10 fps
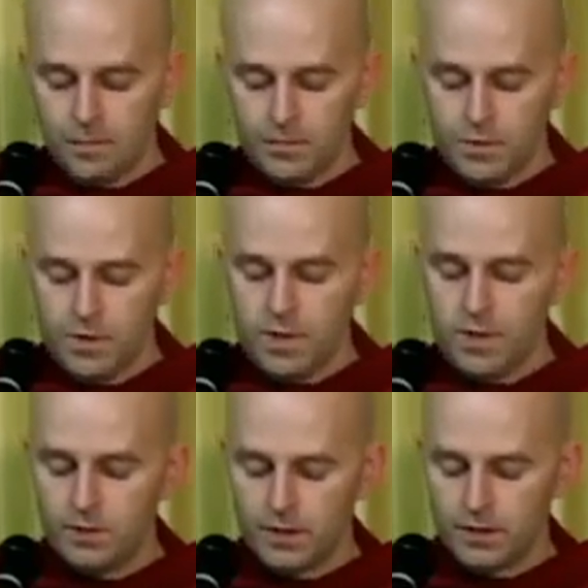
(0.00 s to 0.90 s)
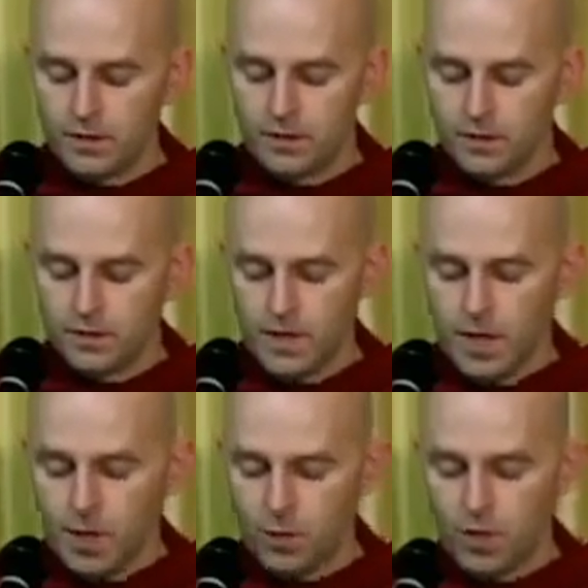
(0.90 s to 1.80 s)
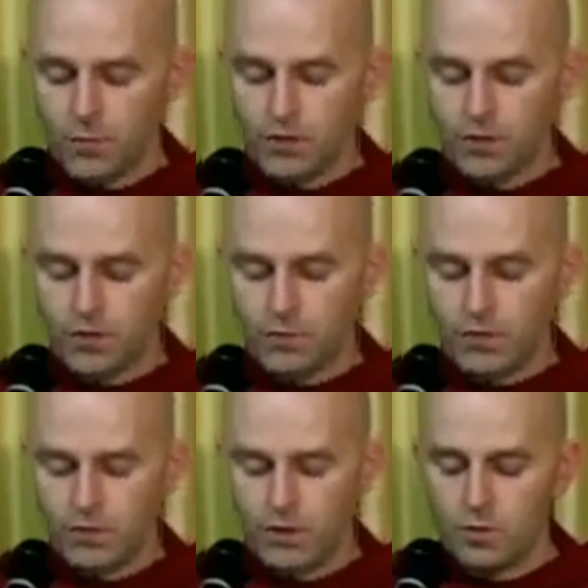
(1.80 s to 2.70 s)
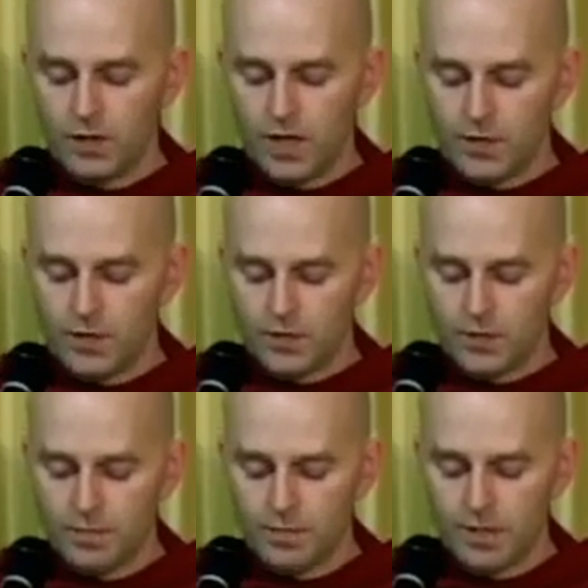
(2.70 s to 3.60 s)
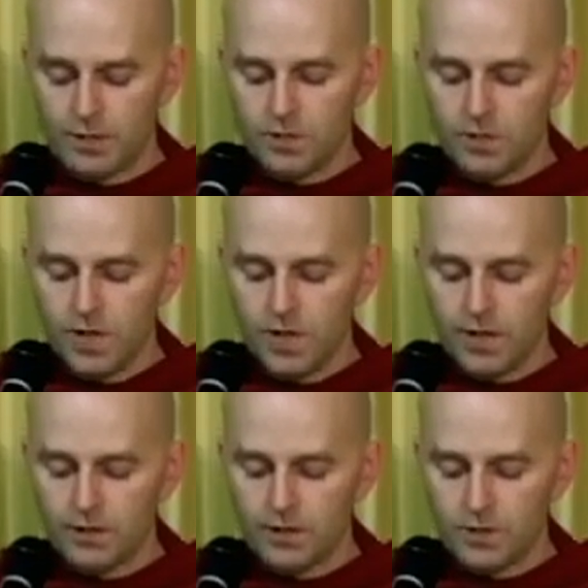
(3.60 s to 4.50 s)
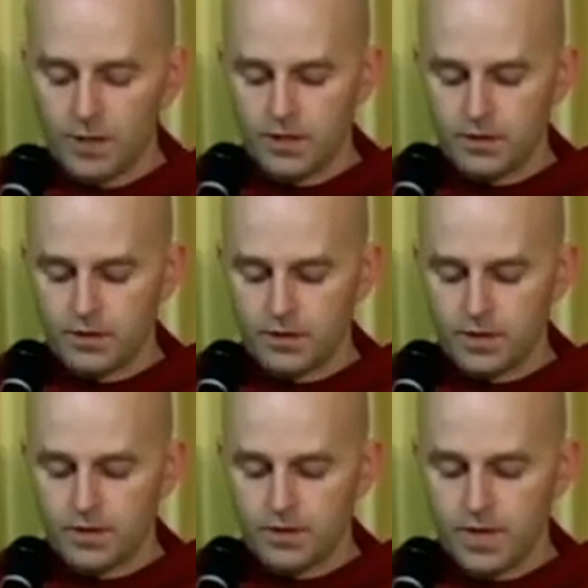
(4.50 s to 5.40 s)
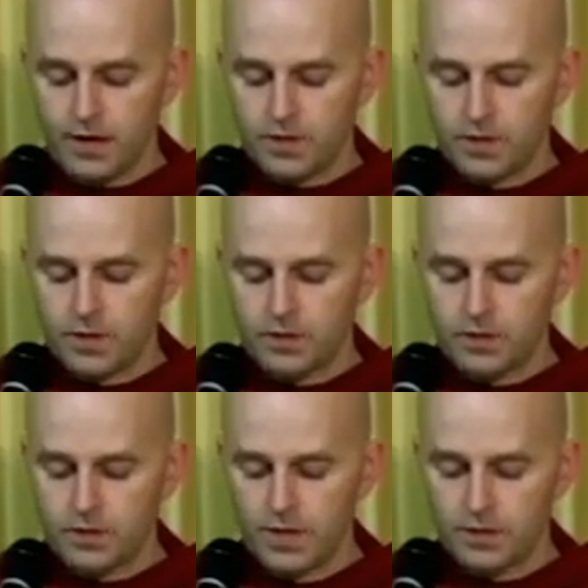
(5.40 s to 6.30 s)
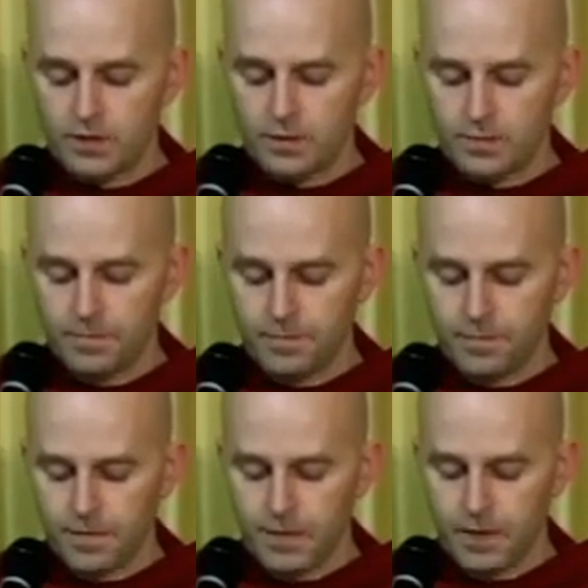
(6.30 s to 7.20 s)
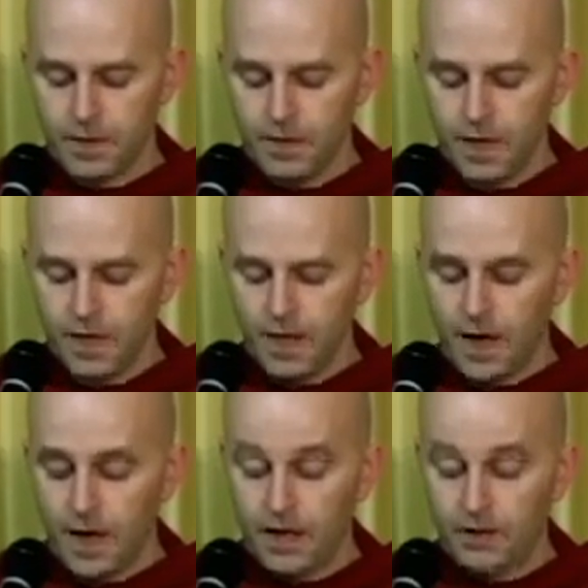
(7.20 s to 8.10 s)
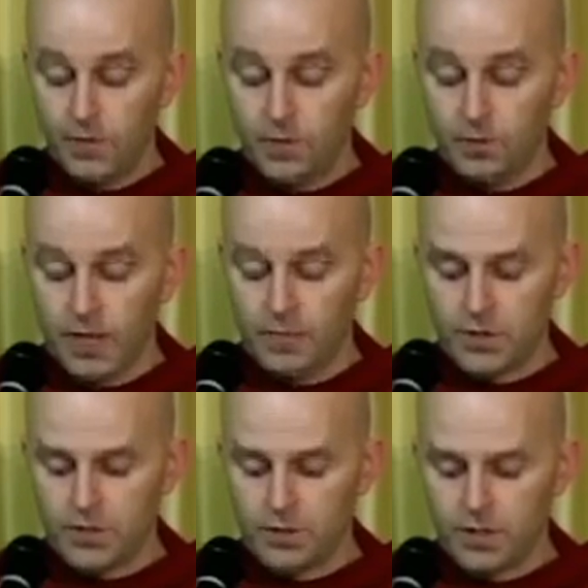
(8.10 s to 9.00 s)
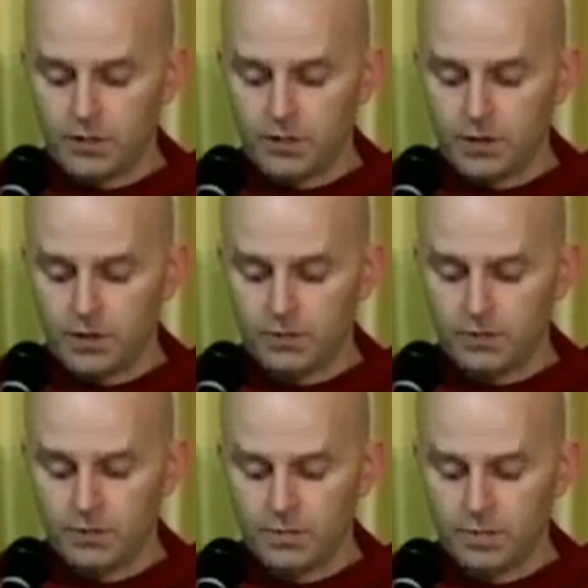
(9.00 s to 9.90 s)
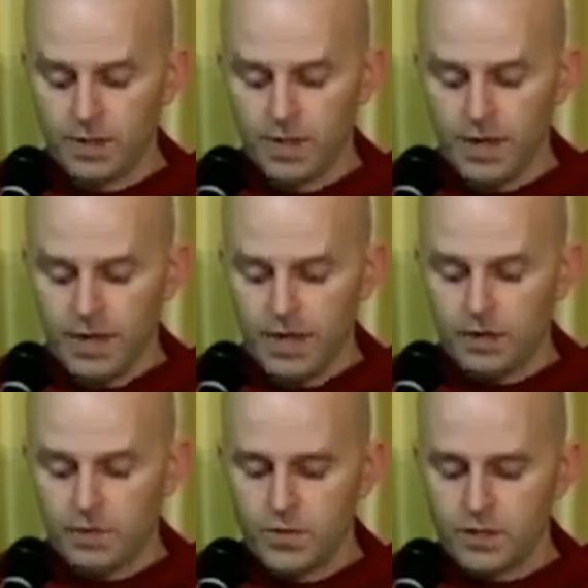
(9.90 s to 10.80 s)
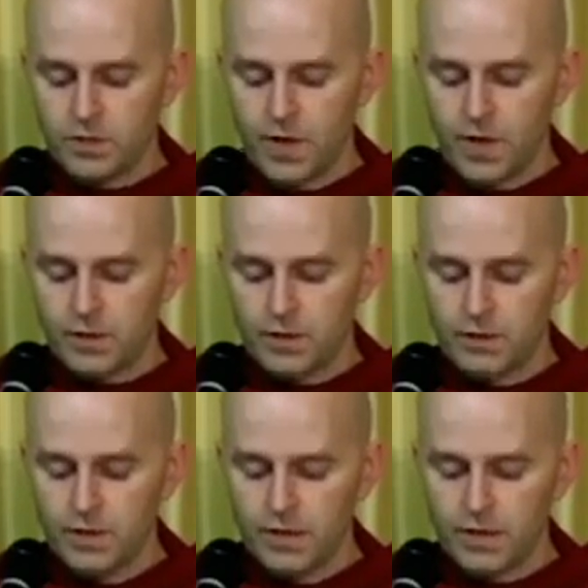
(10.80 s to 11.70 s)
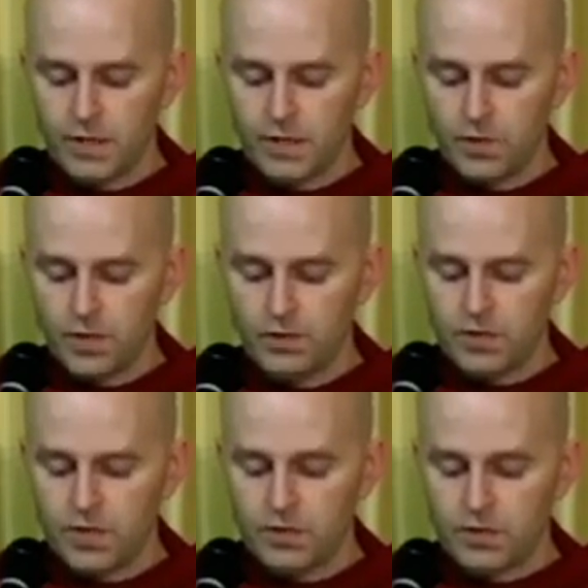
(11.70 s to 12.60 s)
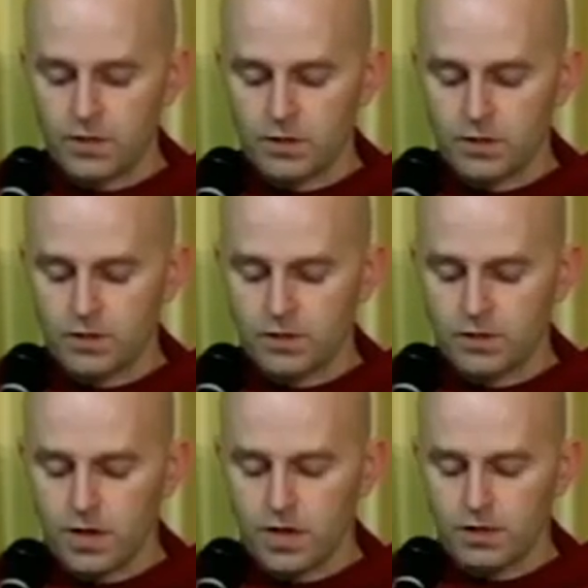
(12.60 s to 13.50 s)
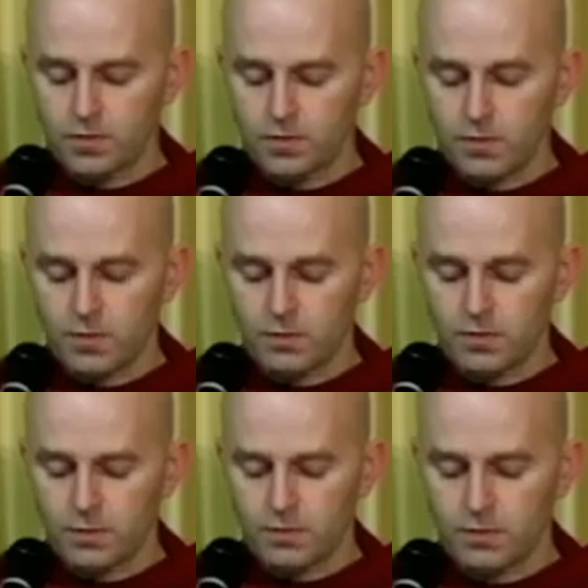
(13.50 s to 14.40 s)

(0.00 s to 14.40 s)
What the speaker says: So herein, when a person with no blemish does not understand it as it actually is thus, I have no blemish in myself, it can be expected that he will give attention to the sign of the beautiful,